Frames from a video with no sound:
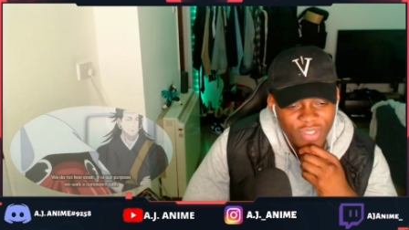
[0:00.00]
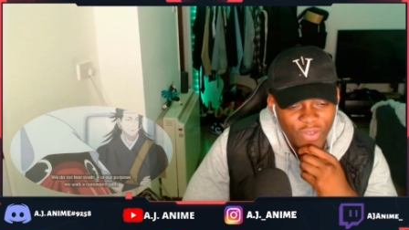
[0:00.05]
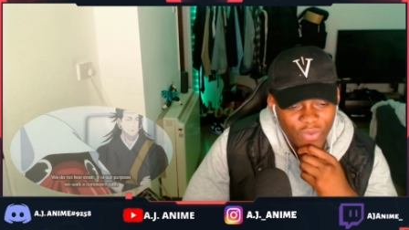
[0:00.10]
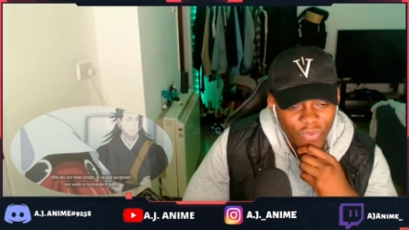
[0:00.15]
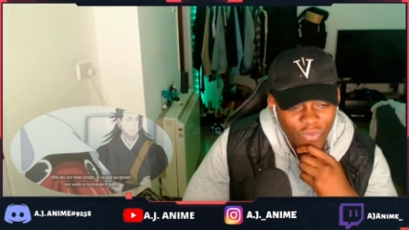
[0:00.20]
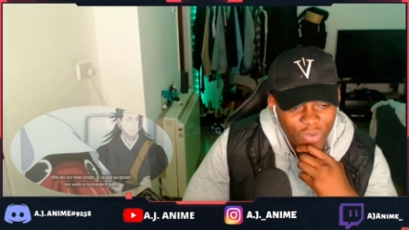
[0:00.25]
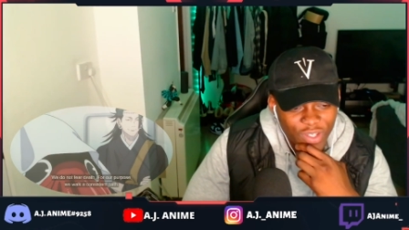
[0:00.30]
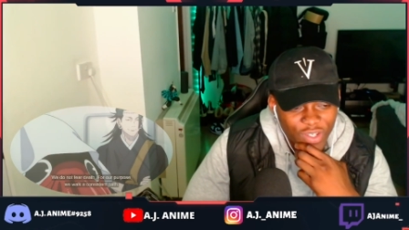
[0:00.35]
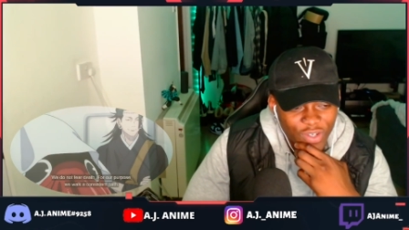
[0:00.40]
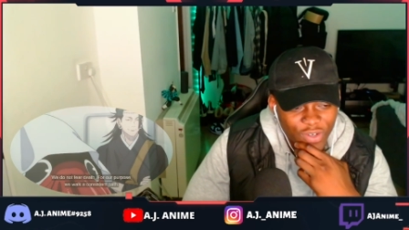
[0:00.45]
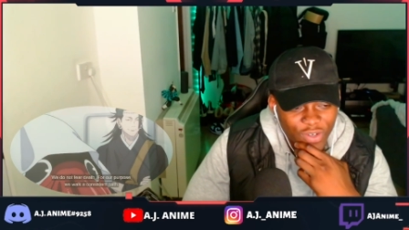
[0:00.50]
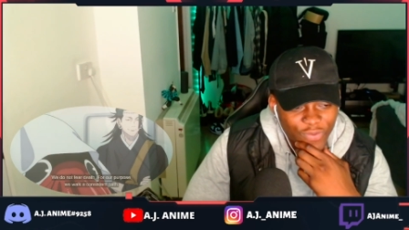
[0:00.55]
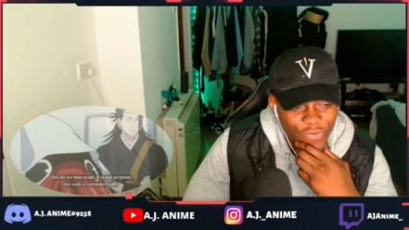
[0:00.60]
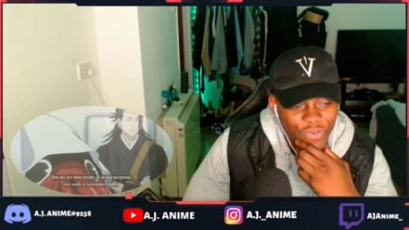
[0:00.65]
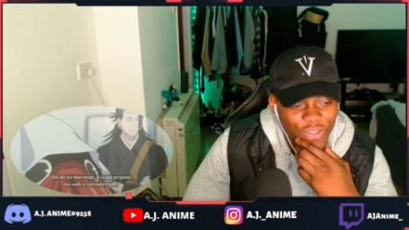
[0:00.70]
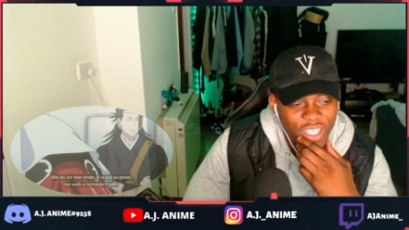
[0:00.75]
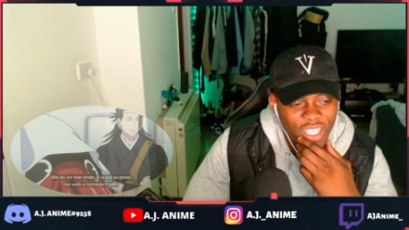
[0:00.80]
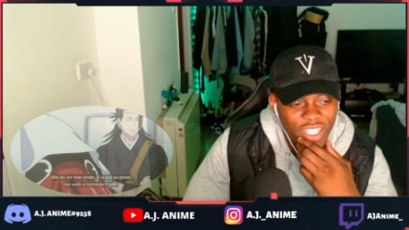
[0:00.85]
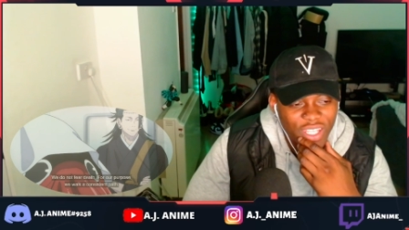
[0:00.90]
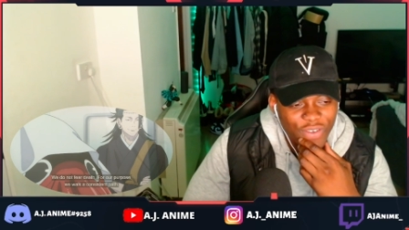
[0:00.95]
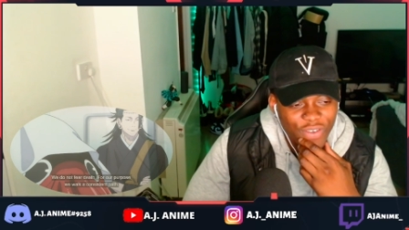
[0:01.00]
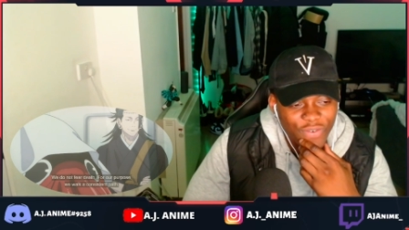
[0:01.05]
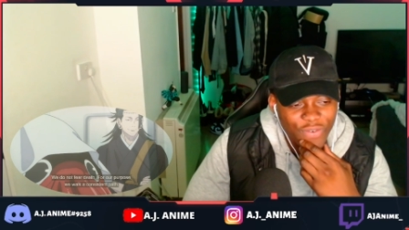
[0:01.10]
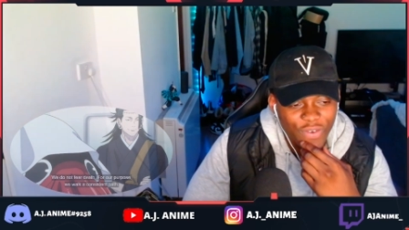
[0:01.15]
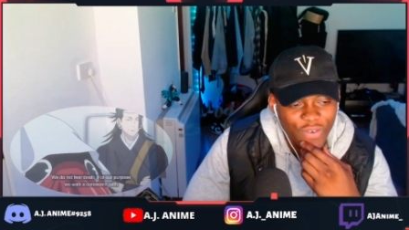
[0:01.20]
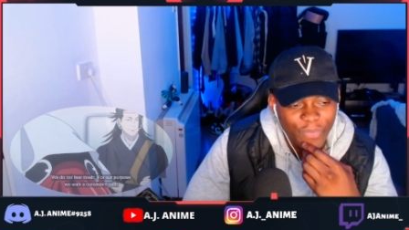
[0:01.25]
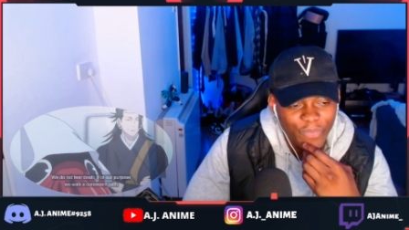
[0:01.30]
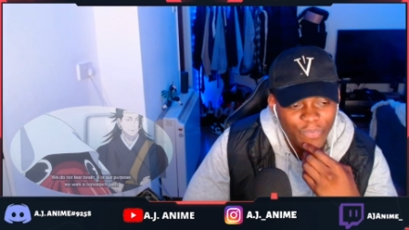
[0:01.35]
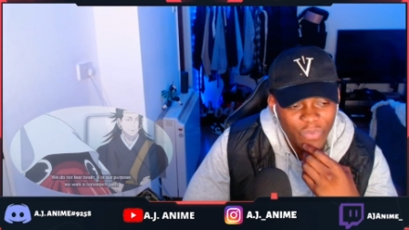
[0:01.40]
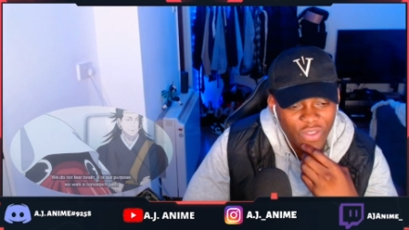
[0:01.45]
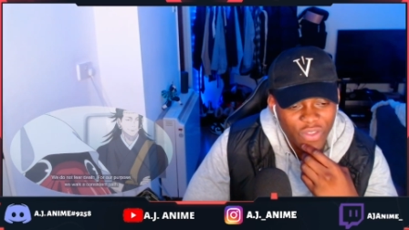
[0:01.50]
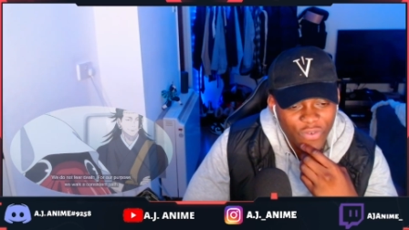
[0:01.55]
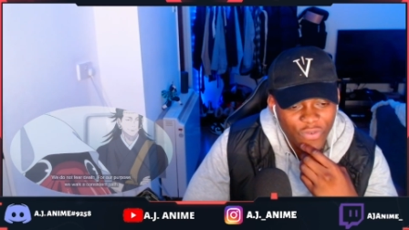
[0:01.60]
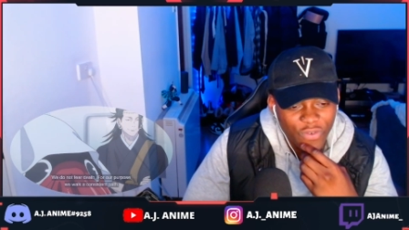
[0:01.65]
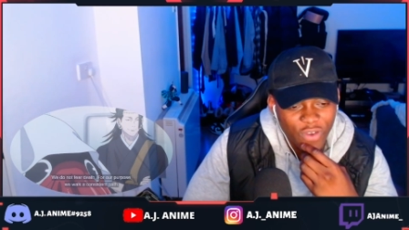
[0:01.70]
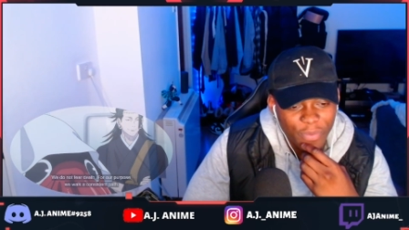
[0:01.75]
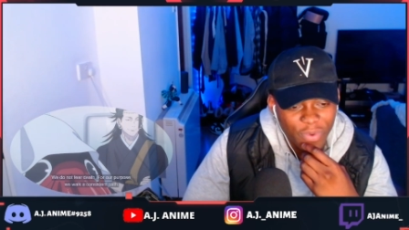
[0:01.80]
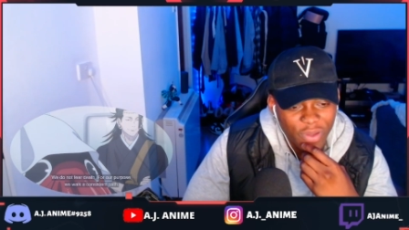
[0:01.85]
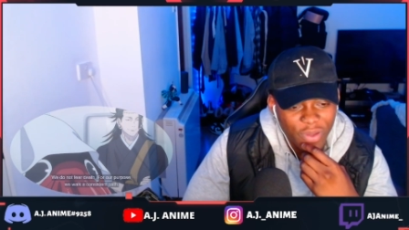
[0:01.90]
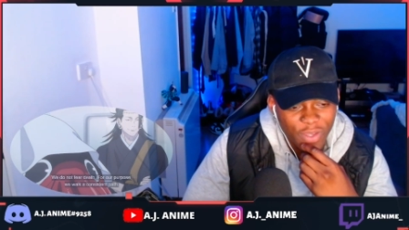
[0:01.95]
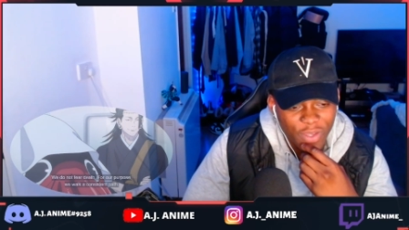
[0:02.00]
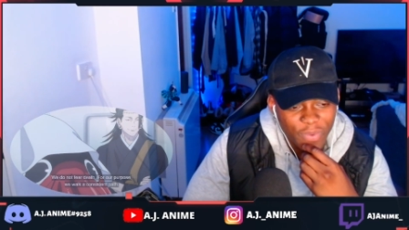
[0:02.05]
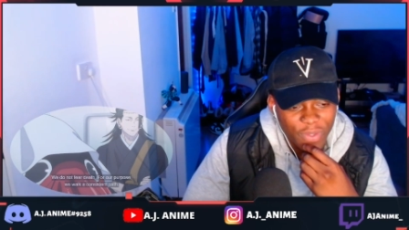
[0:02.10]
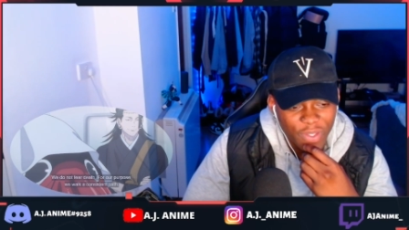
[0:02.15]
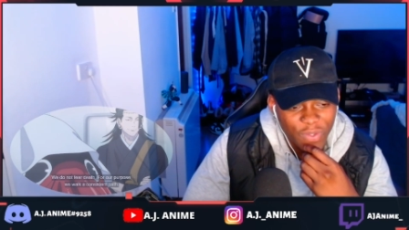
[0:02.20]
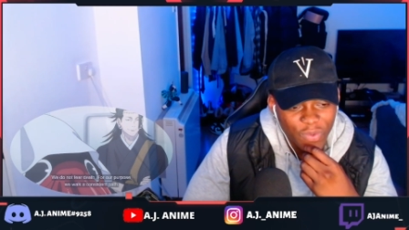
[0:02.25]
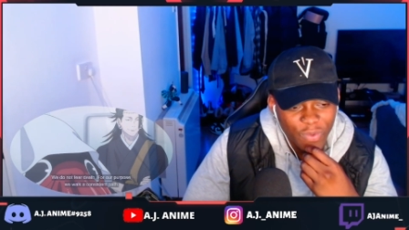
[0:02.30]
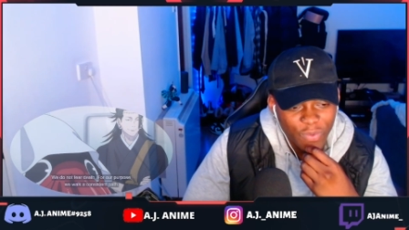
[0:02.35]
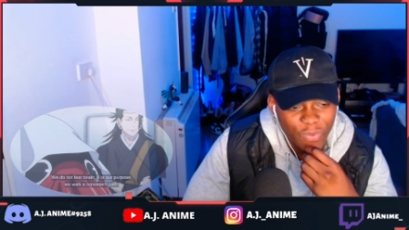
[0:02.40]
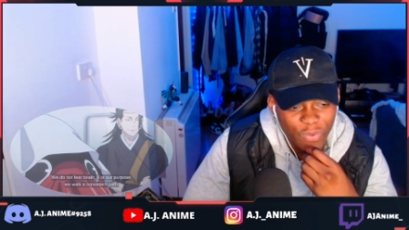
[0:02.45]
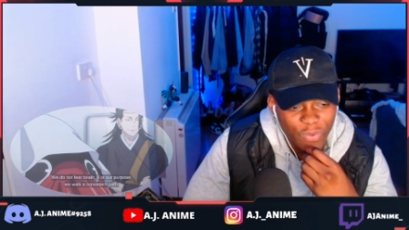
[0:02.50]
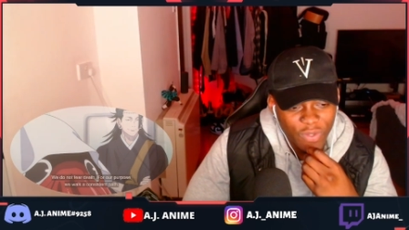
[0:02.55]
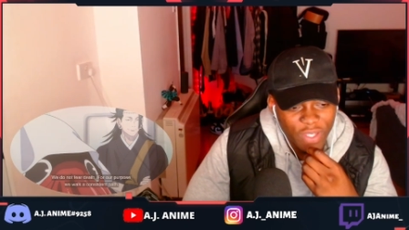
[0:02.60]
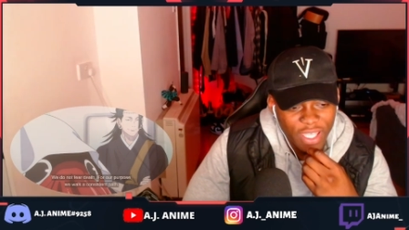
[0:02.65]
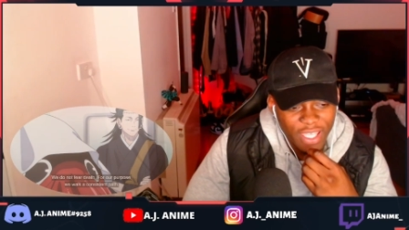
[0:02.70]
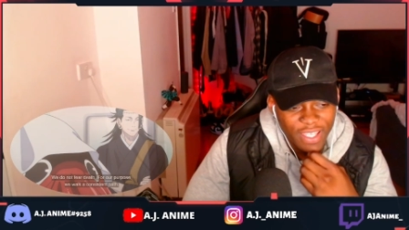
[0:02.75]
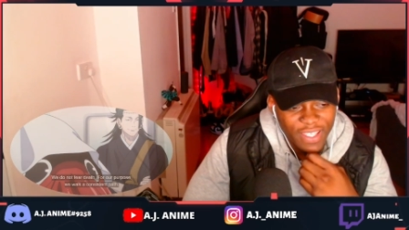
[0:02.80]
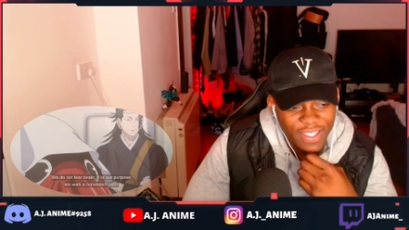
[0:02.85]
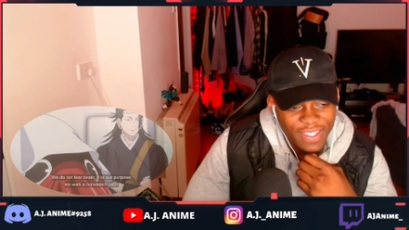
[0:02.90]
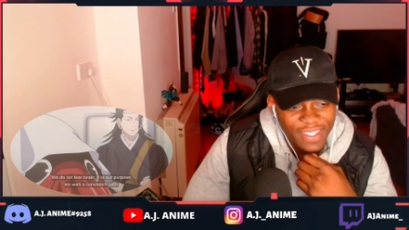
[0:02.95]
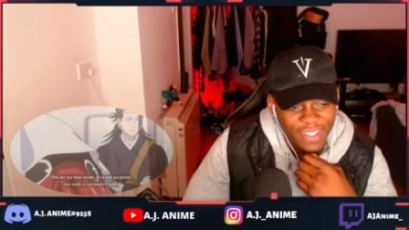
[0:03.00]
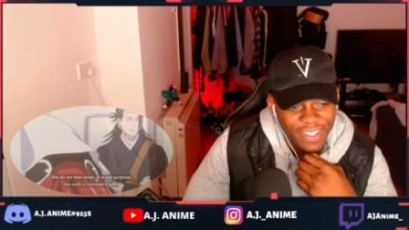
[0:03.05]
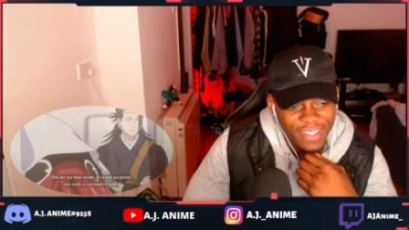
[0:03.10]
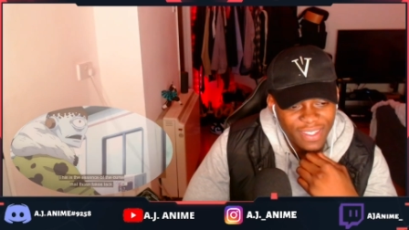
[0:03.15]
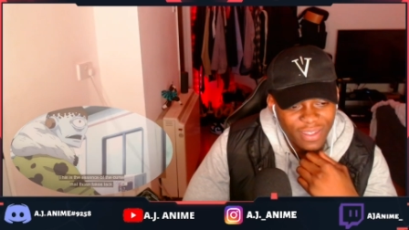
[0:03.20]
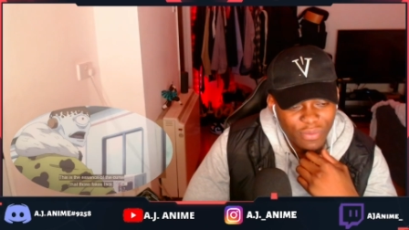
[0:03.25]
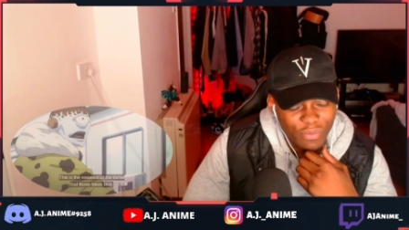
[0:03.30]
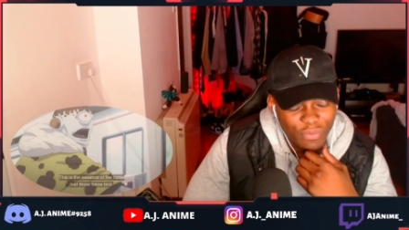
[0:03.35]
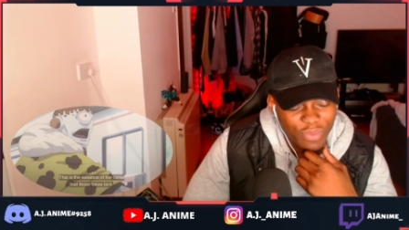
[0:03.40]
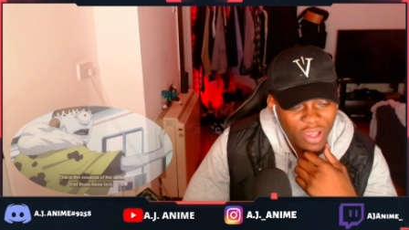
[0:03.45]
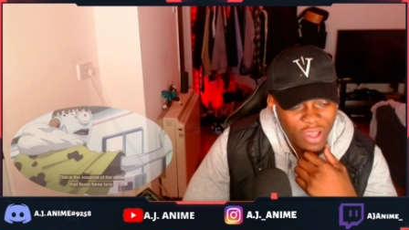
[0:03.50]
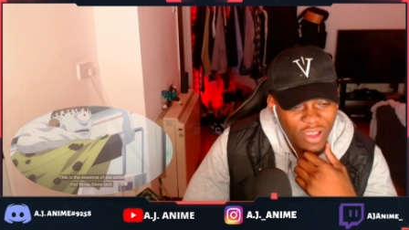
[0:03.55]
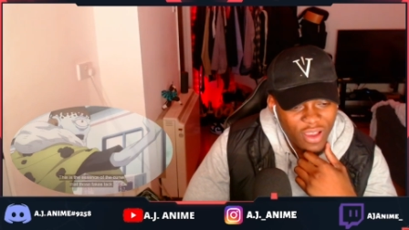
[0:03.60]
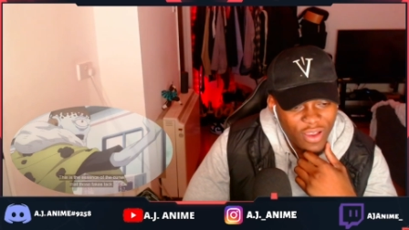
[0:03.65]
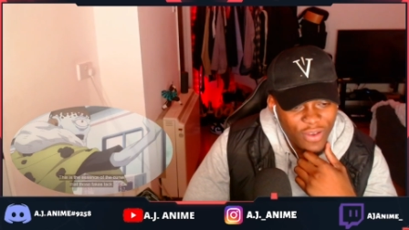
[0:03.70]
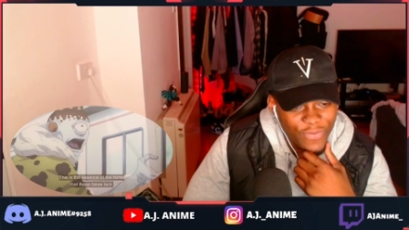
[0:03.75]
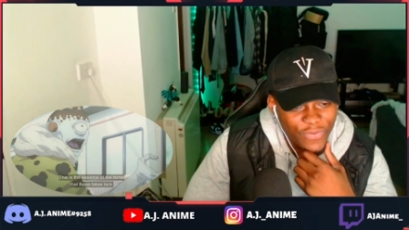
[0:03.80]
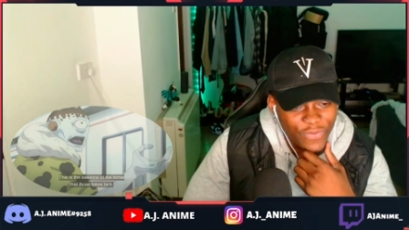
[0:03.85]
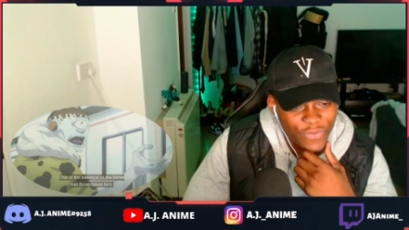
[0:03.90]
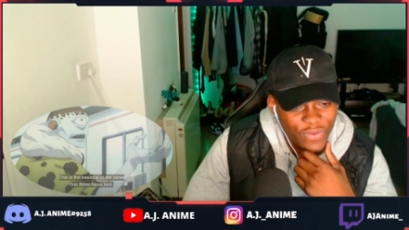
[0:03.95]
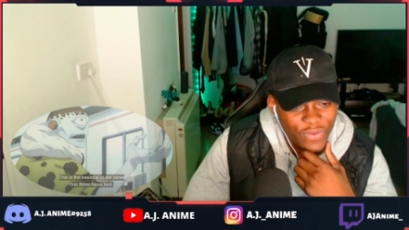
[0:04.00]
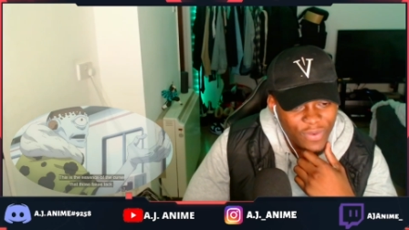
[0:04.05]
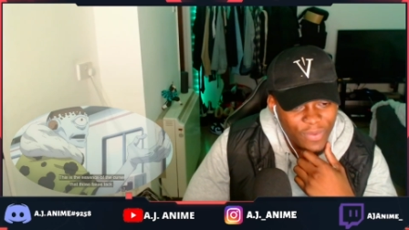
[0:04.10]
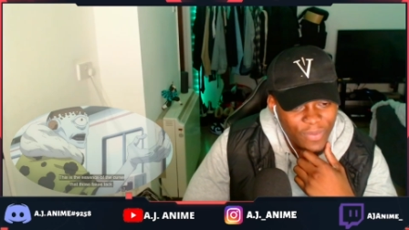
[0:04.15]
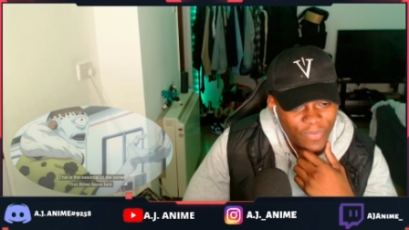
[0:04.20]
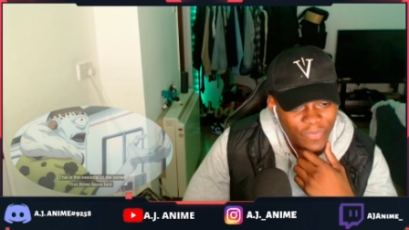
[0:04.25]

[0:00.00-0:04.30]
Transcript: We do not fear death. For our purpose, we walk a consistent path.